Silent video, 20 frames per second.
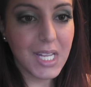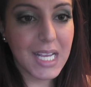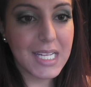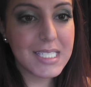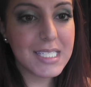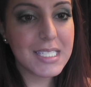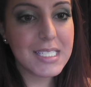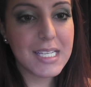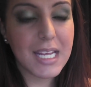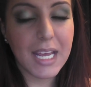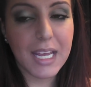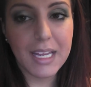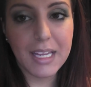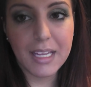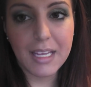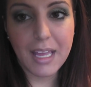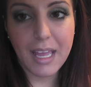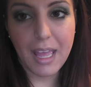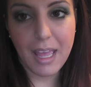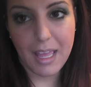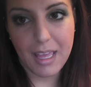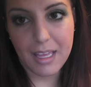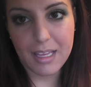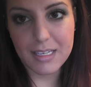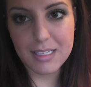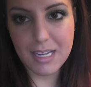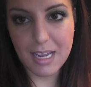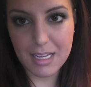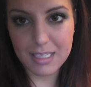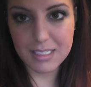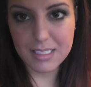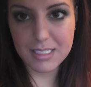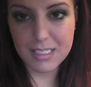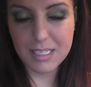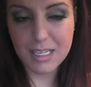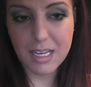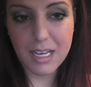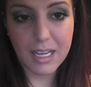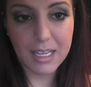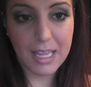I did take a
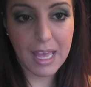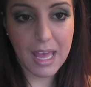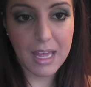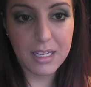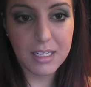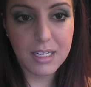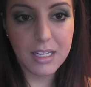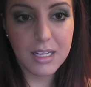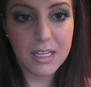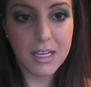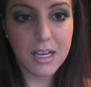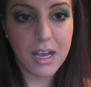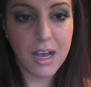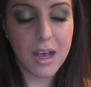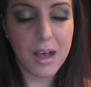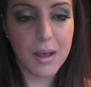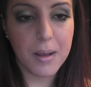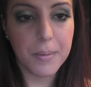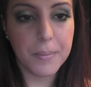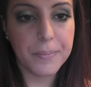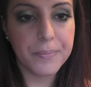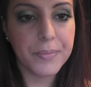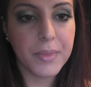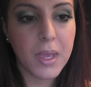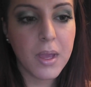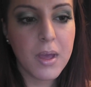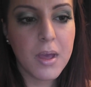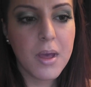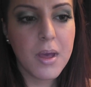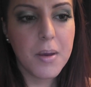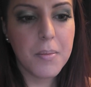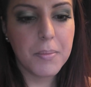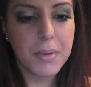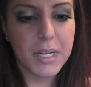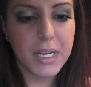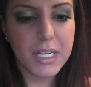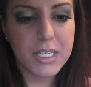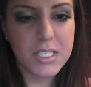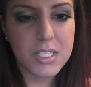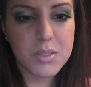test again, um,
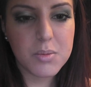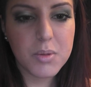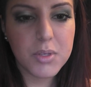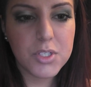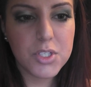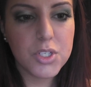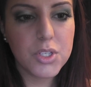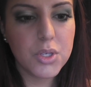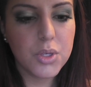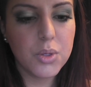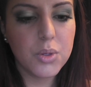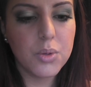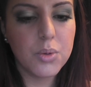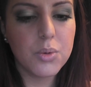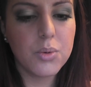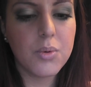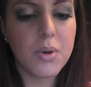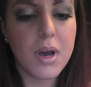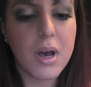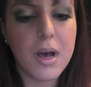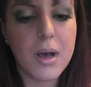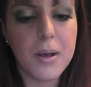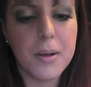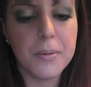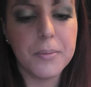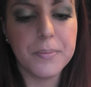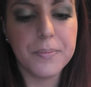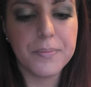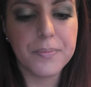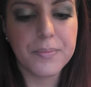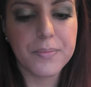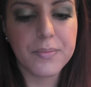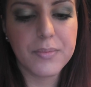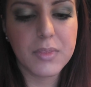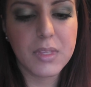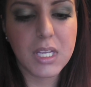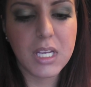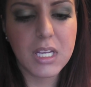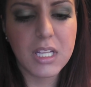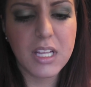but I just want to um,
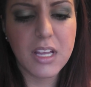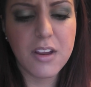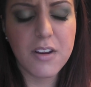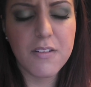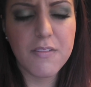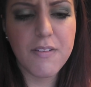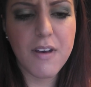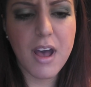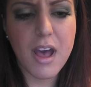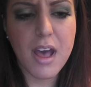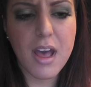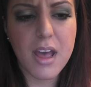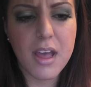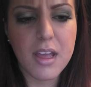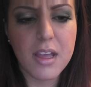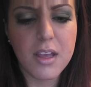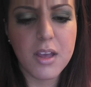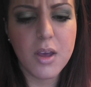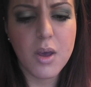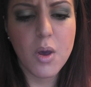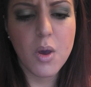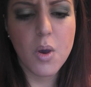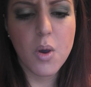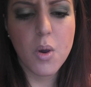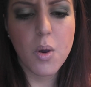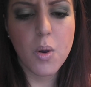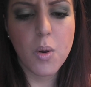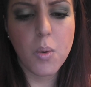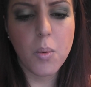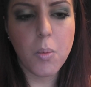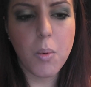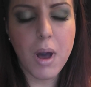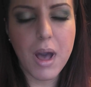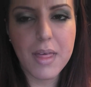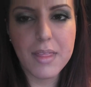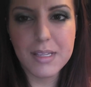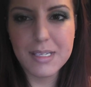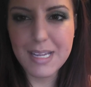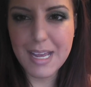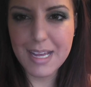clarify
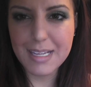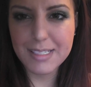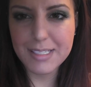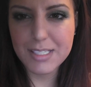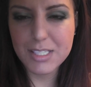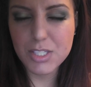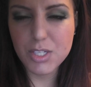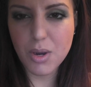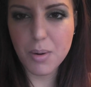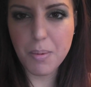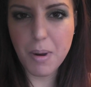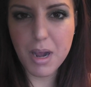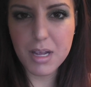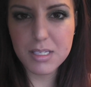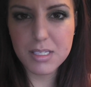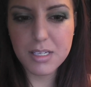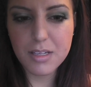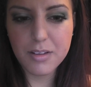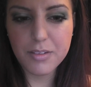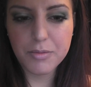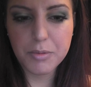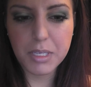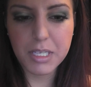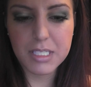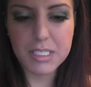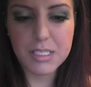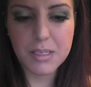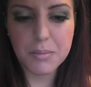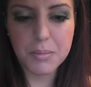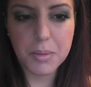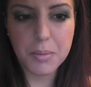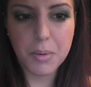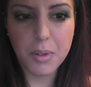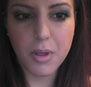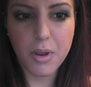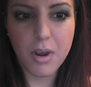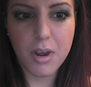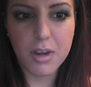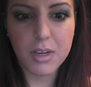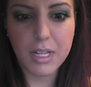why the tests are positive because some people
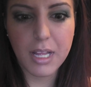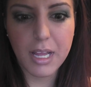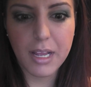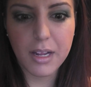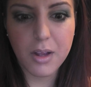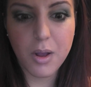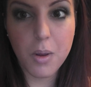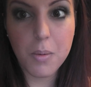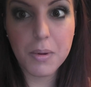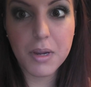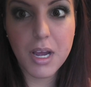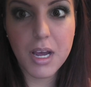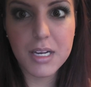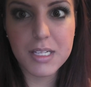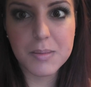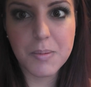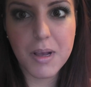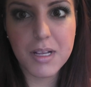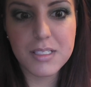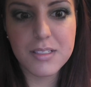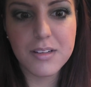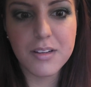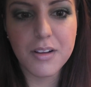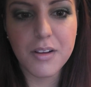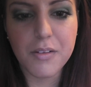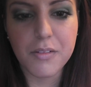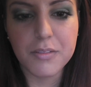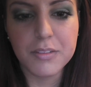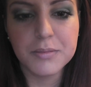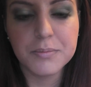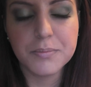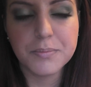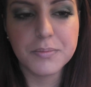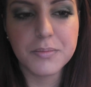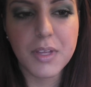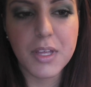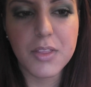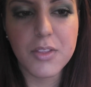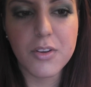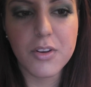are like, oh my god, it's positive,
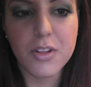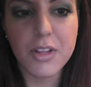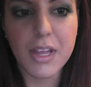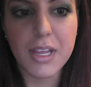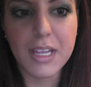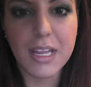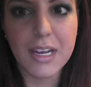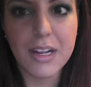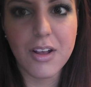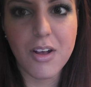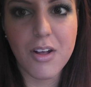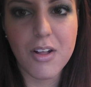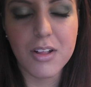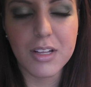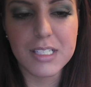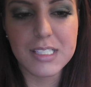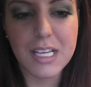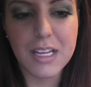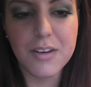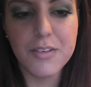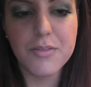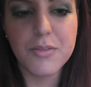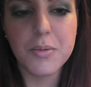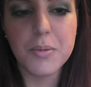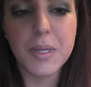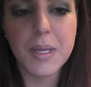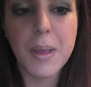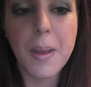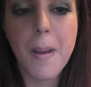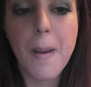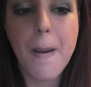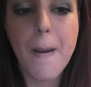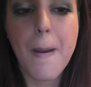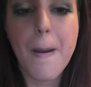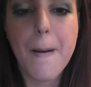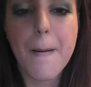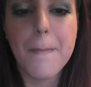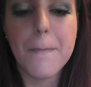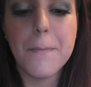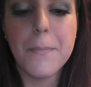and they're like getting all excited for me.
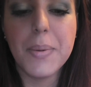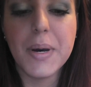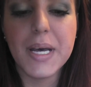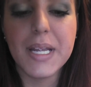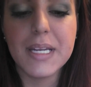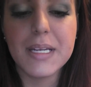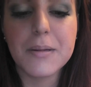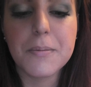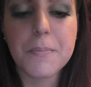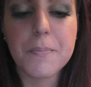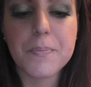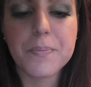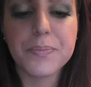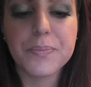But